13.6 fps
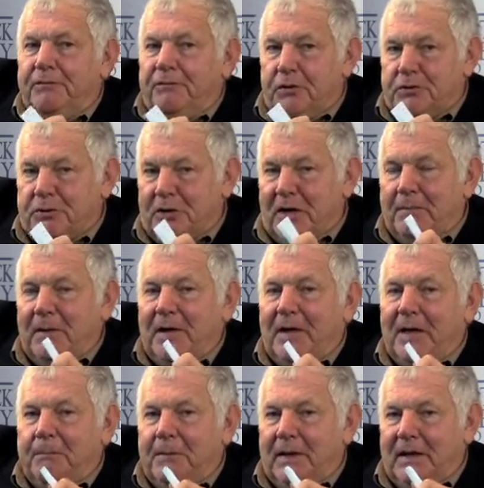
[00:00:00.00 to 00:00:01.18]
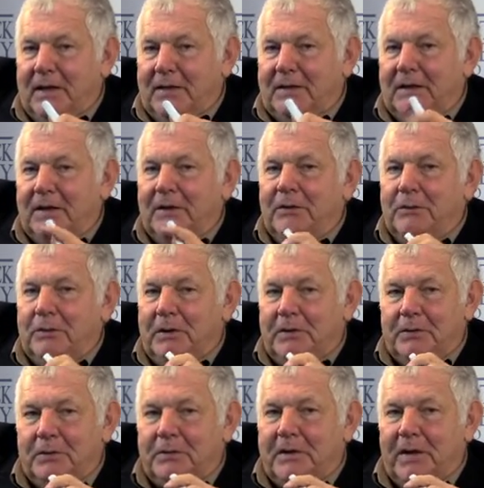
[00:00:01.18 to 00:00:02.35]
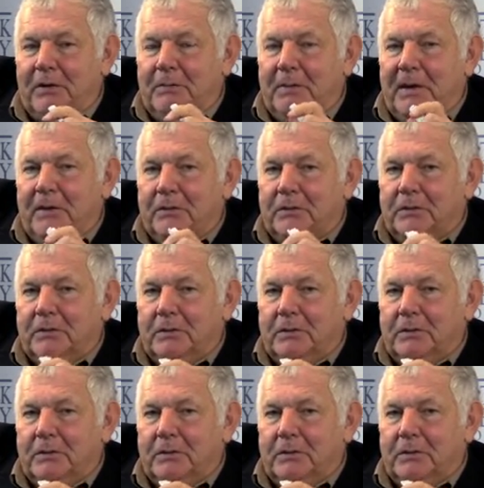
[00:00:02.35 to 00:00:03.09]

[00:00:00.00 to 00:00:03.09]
The first job may not be anything you either care about